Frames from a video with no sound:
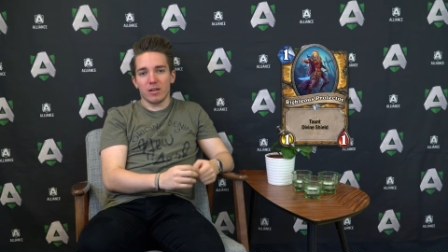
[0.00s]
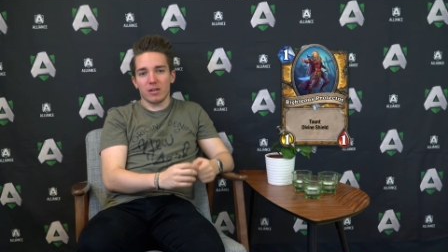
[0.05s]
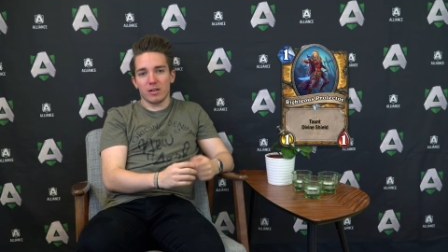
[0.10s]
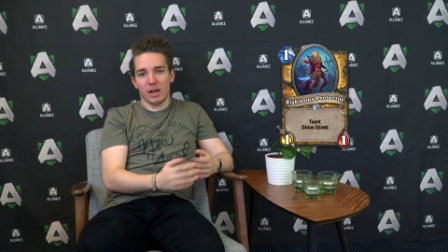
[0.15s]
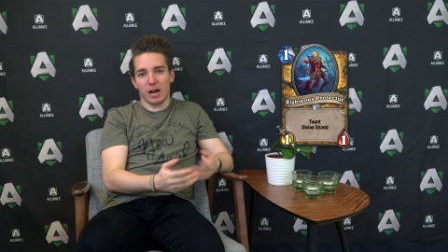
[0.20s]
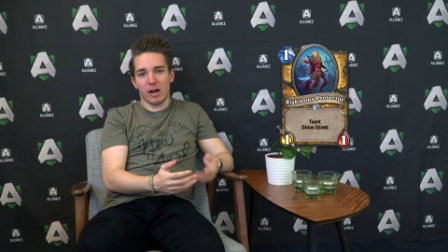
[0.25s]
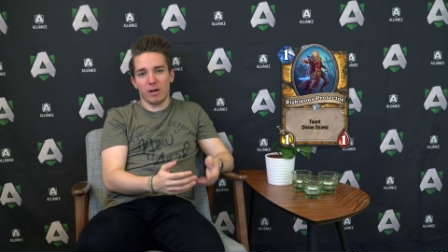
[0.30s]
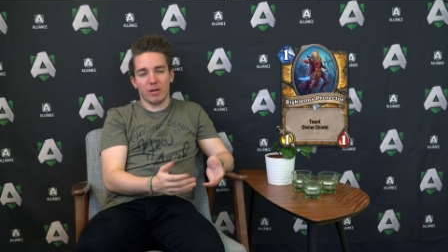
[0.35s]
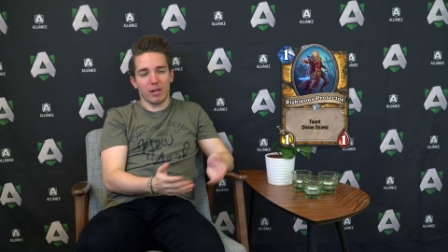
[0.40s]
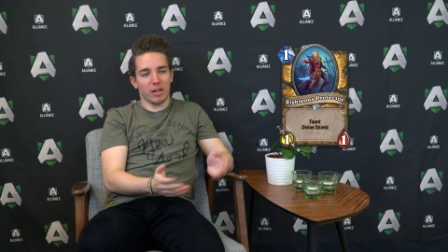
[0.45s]

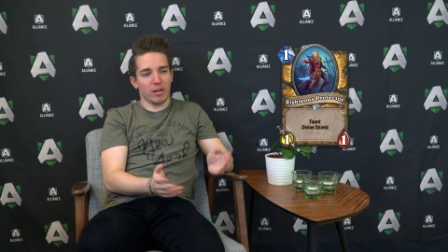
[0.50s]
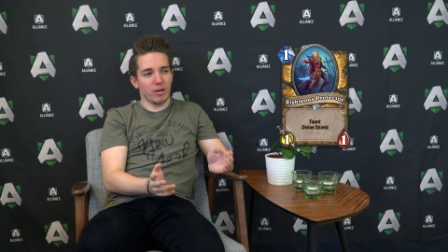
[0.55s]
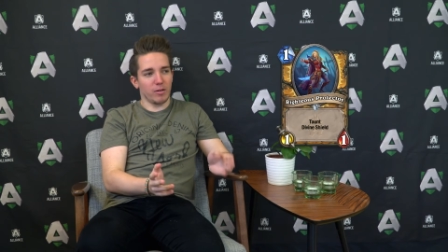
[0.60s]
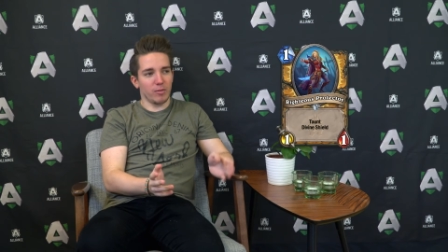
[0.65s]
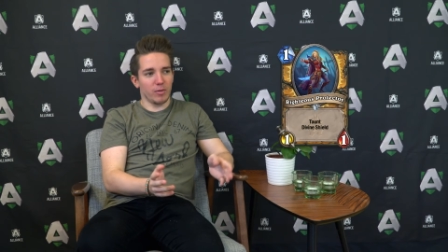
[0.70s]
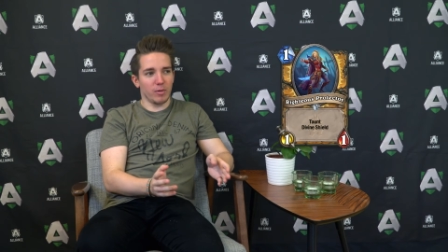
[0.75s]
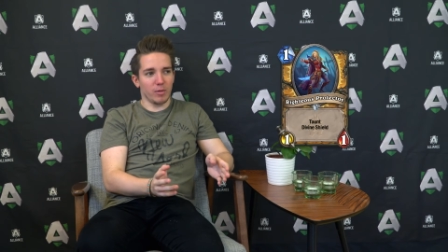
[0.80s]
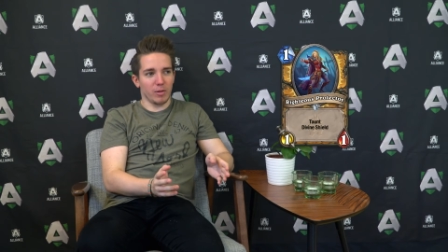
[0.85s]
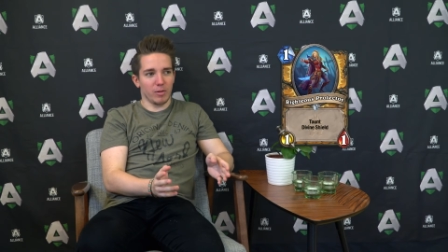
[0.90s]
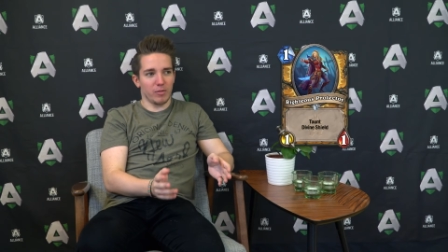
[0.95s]
Now, a lot of
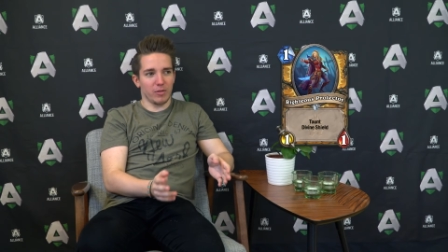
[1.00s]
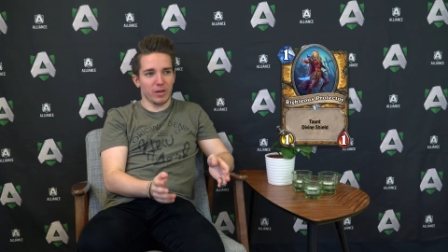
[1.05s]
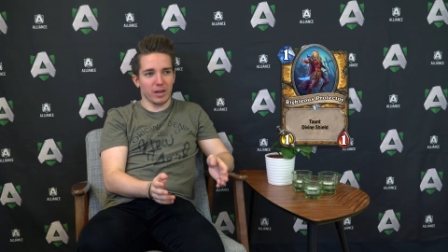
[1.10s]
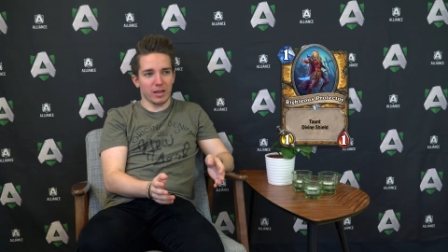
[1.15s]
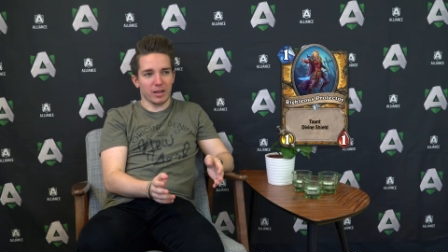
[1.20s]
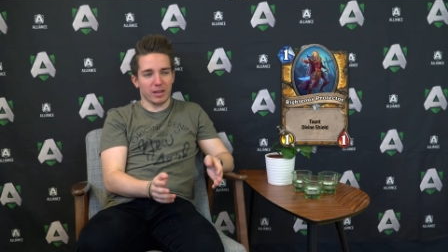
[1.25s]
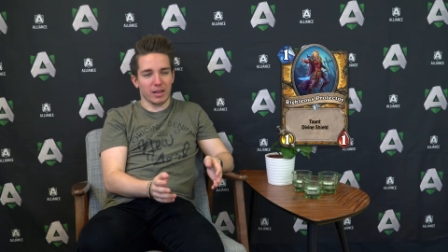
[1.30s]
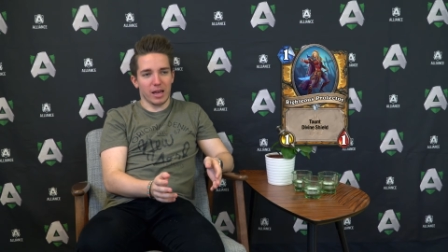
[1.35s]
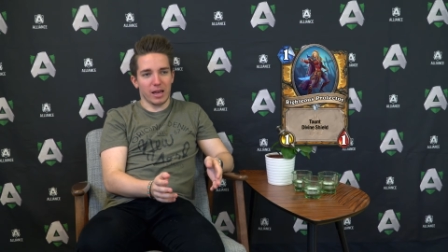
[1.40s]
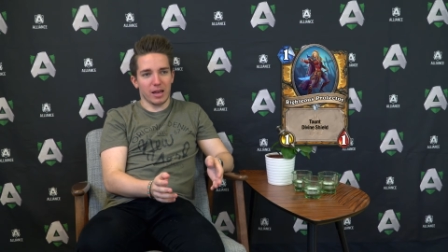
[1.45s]
you will
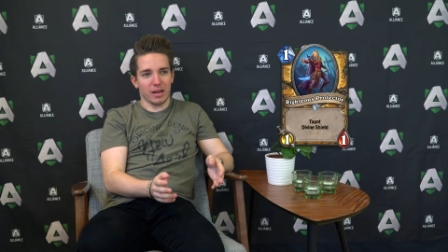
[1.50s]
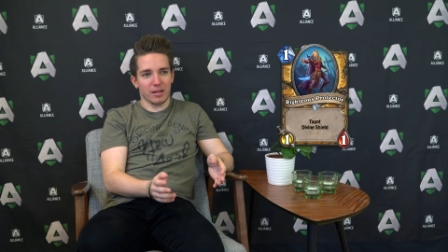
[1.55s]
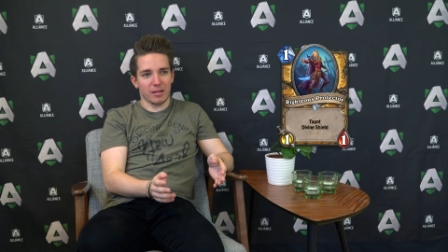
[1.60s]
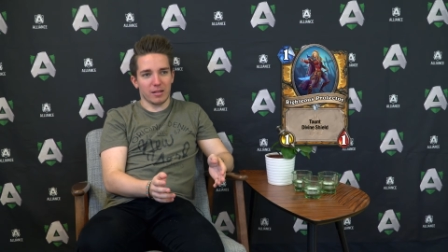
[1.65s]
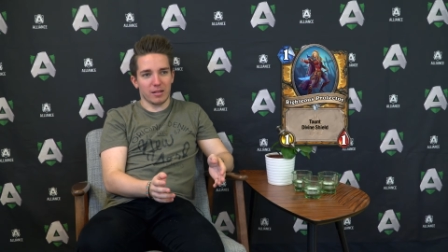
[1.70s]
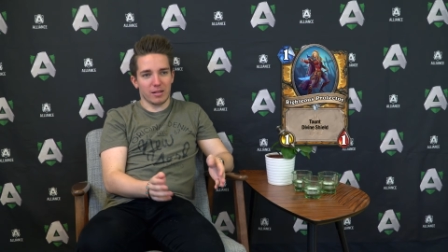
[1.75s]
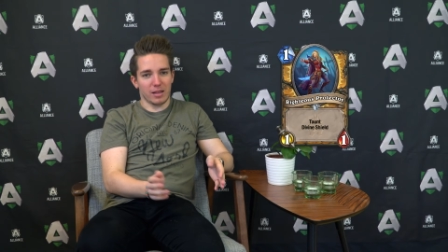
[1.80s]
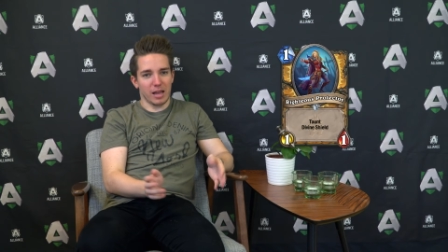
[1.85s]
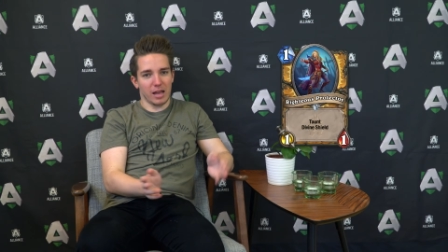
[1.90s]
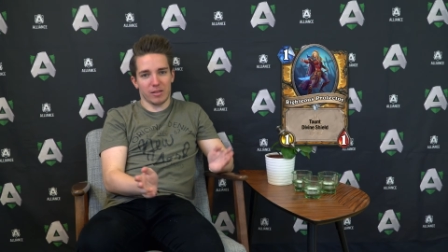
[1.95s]
think that
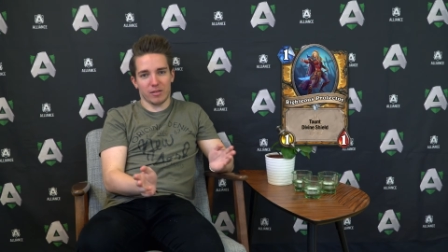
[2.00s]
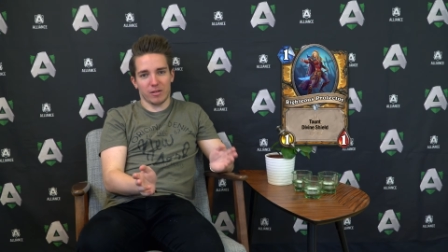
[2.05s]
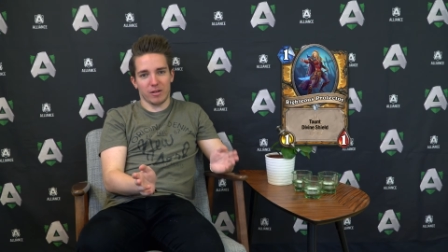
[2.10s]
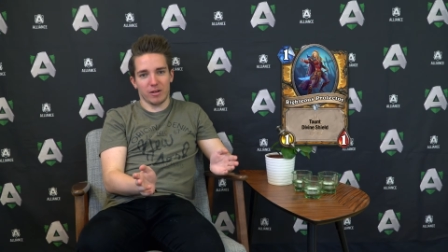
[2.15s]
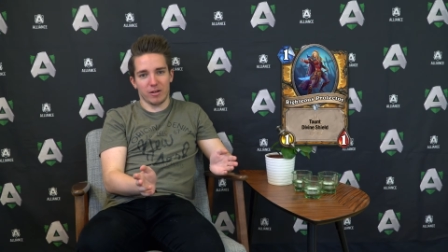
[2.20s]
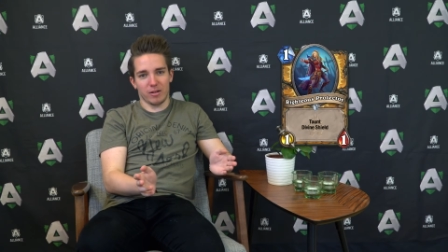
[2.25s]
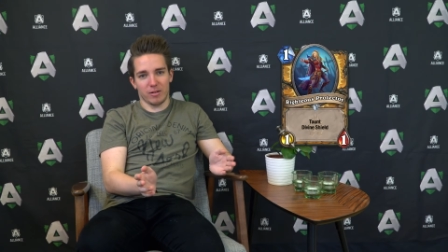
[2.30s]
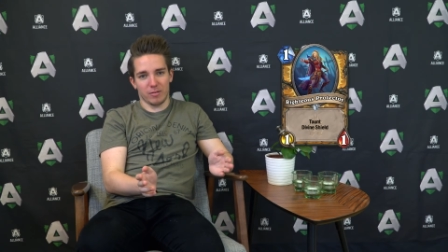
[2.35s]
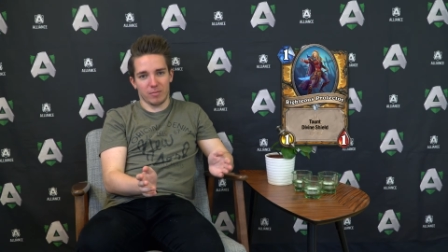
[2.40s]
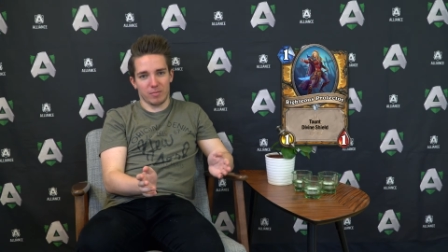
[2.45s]
that
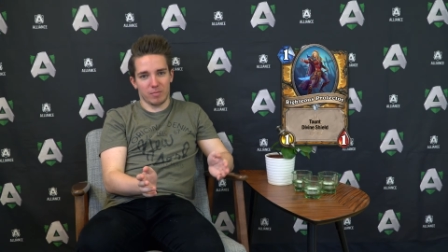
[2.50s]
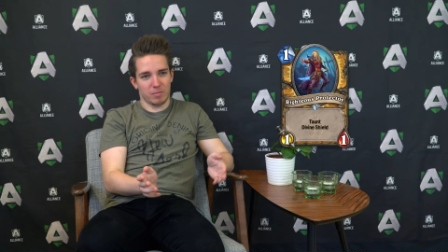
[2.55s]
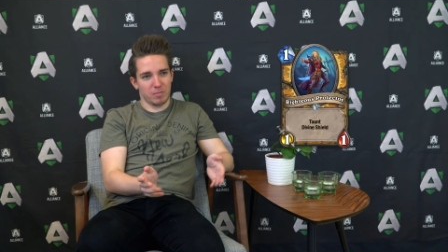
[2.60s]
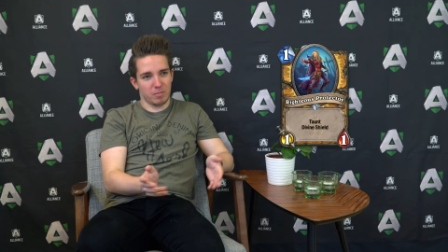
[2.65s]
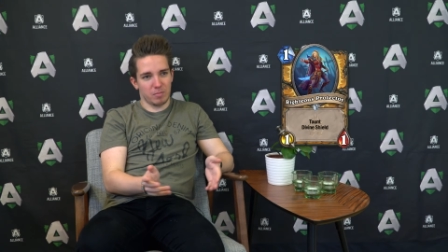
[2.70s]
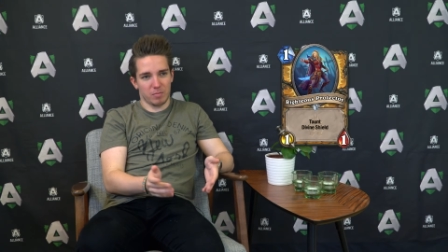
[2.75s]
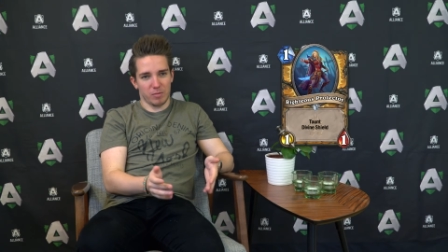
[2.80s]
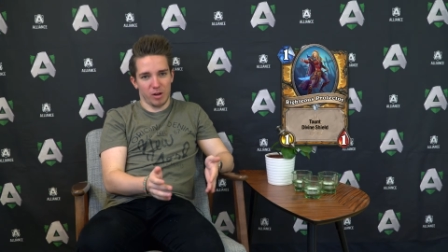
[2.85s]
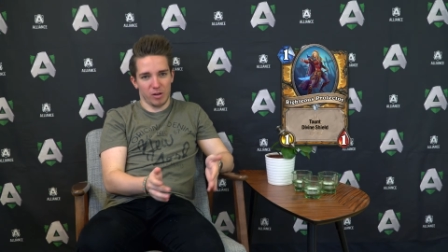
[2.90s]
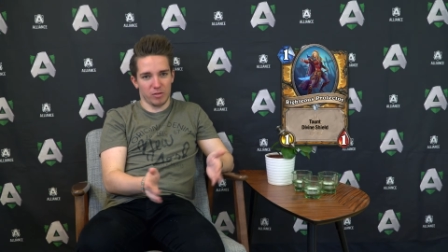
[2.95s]
card
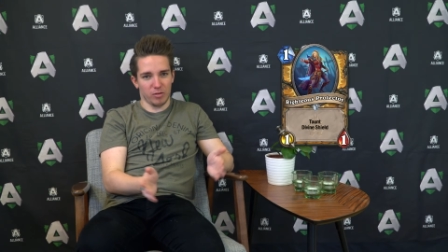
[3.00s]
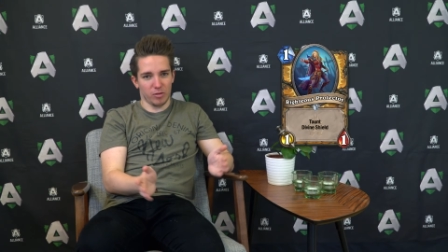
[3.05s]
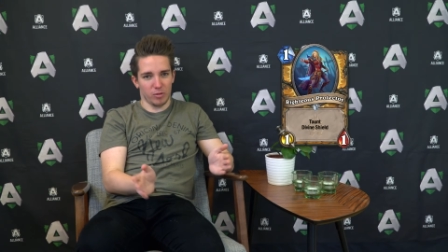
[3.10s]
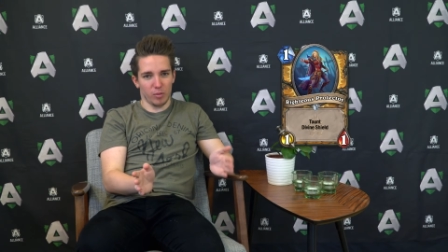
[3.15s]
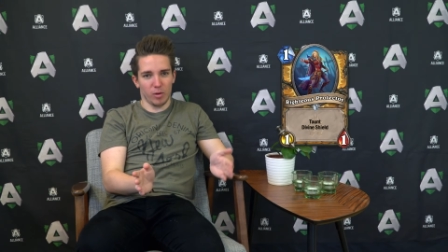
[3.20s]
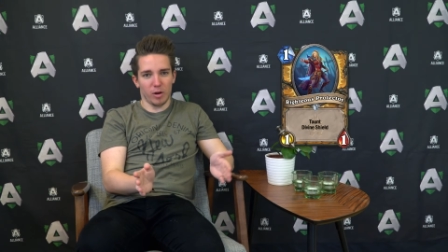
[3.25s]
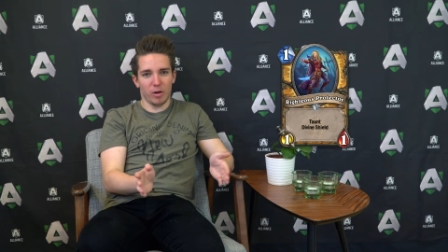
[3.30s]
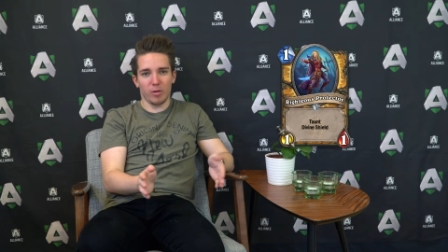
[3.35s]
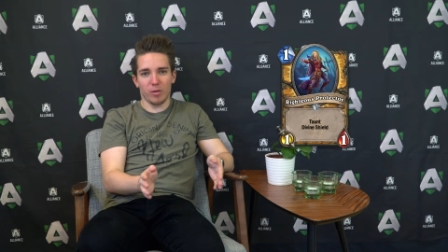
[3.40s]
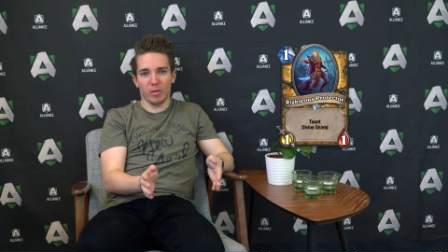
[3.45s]
doesn't
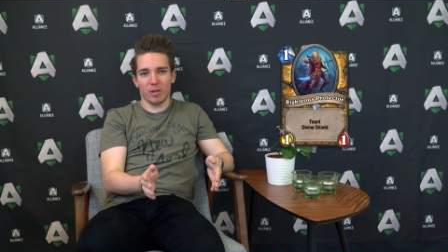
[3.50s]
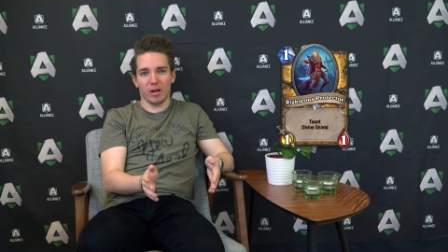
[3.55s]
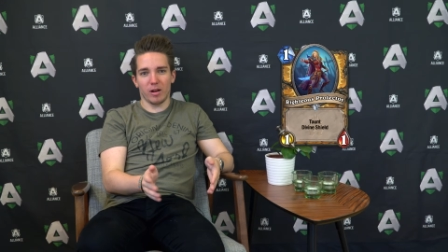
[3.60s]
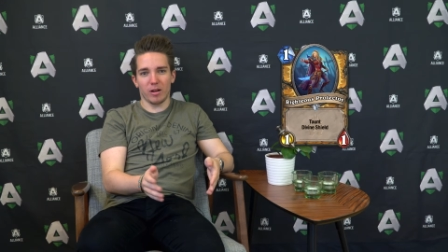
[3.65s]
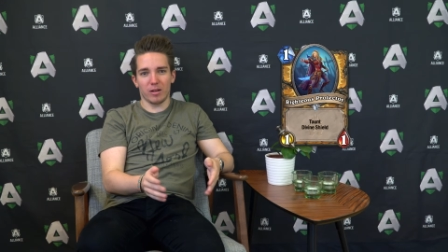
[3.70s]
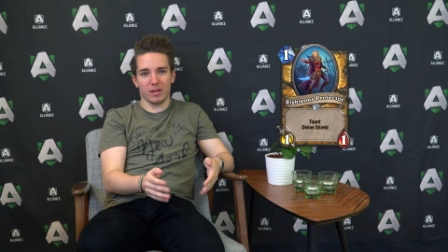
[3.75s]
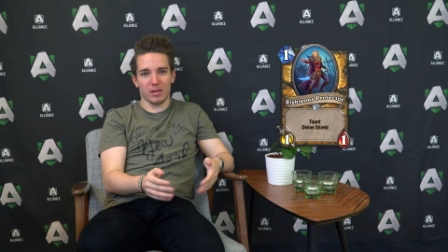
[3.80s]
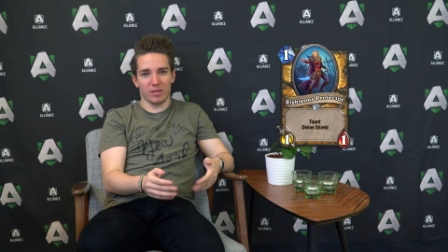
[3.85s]
do a whole lot.